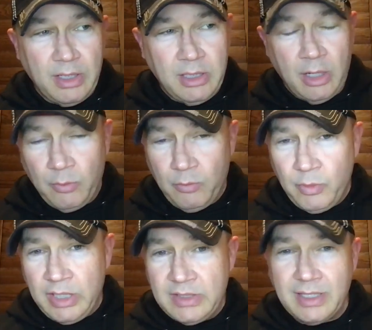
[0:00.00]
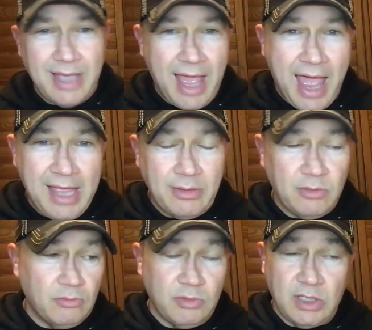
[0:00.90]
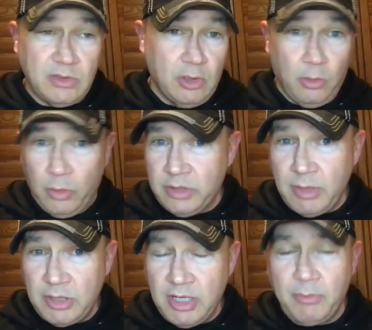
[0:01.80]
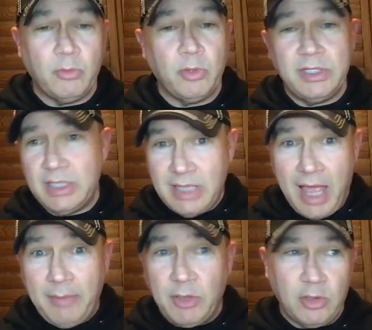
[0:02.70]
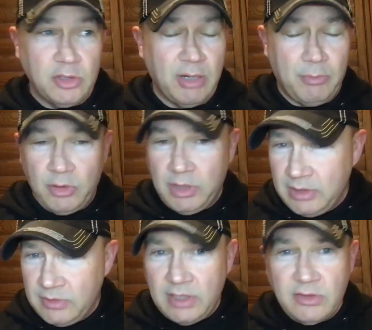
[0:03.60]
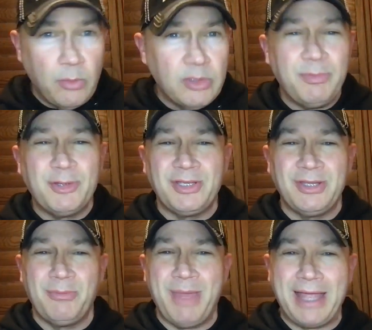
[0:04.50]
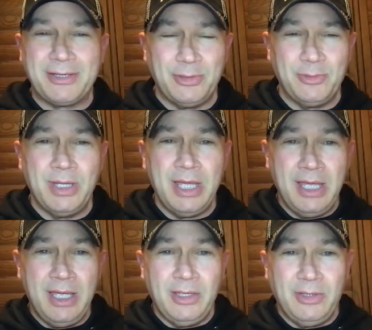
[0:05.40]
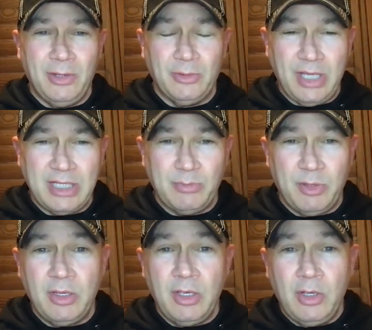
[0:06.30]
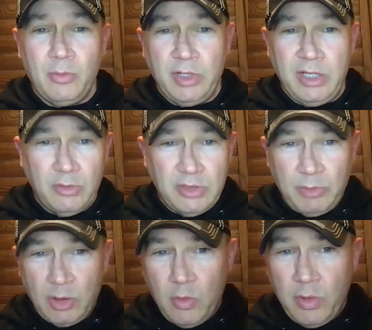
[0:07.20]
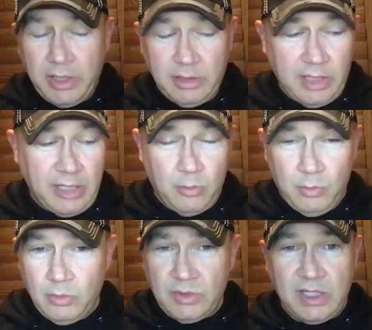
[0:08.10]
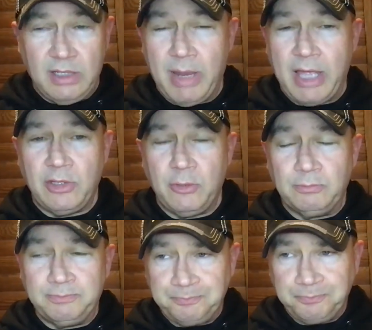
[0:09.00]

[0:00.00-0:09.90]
you know when he says i says the lord is my shepherd well, he says i'm the good shepherd he's he's always pushing them back to the old testament when he holds up the coin later we'll see in matthew